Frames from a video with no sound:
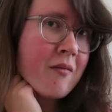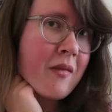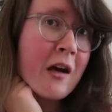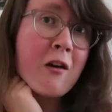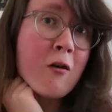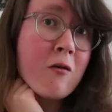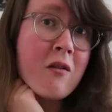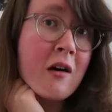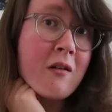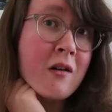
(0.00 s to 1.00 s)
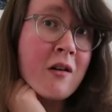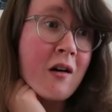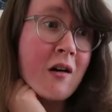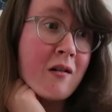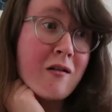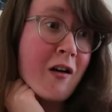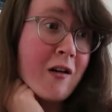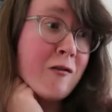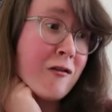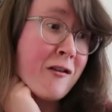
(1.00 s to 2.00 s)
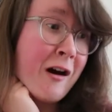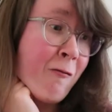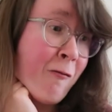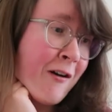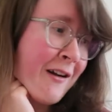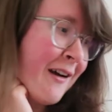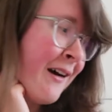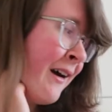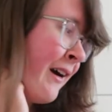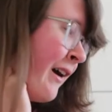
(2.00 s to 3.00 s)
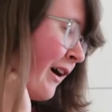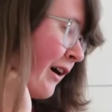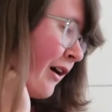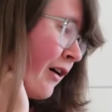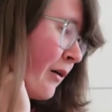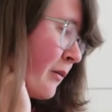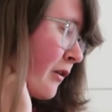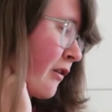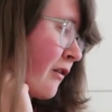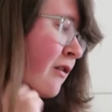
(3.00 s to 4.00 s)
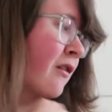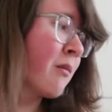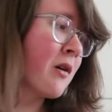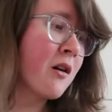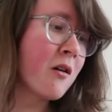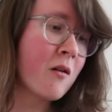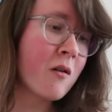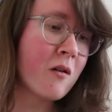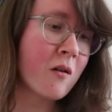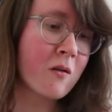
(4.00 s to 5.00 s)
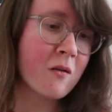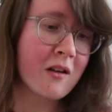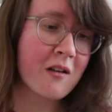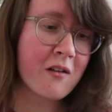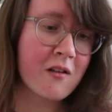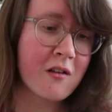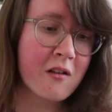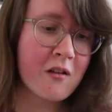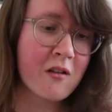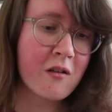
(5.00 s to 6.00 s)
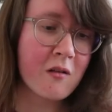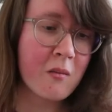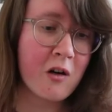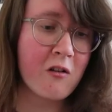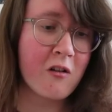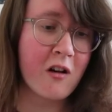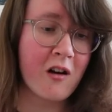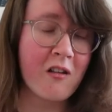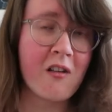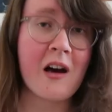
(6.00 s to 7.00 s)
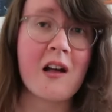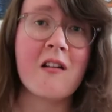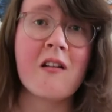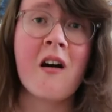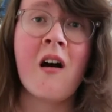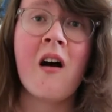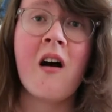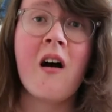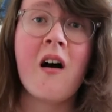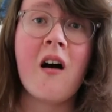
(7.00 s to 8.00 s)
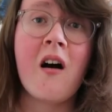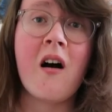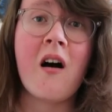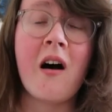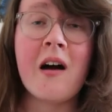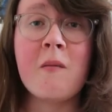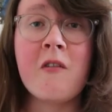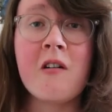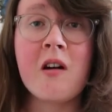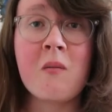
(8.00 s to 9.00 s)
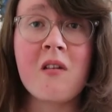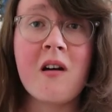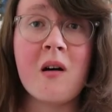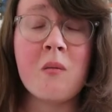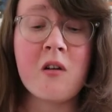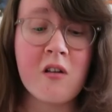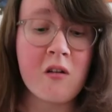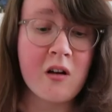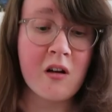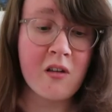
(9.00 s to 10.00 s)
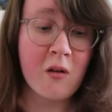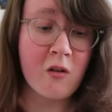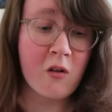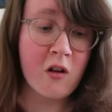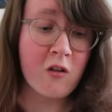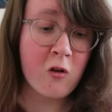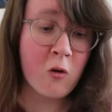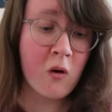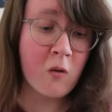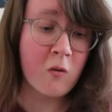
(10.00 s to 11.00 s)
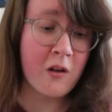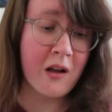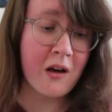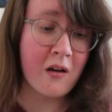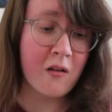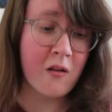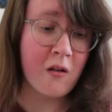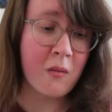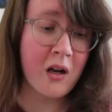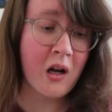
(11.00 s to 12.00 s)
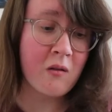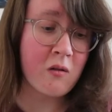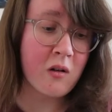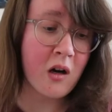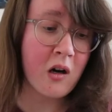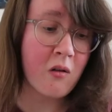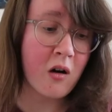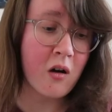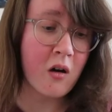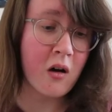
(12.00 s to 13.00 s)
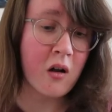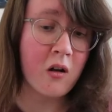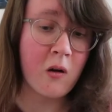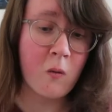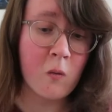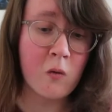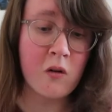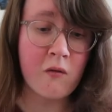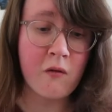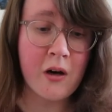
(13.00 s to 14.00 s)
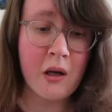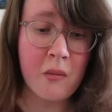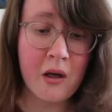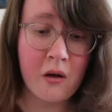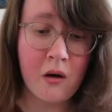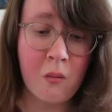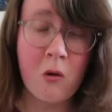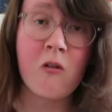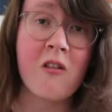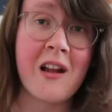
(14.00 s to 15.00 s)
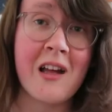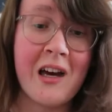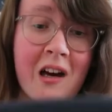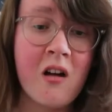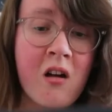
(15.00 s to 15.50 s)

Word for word: I don't sell guitars, I just have one. Um, so this is my oldest merchandise and I am very upset because I realised there's, there's two holes in it so I'm going to have to retire it and you all can fight me, I'm not selling it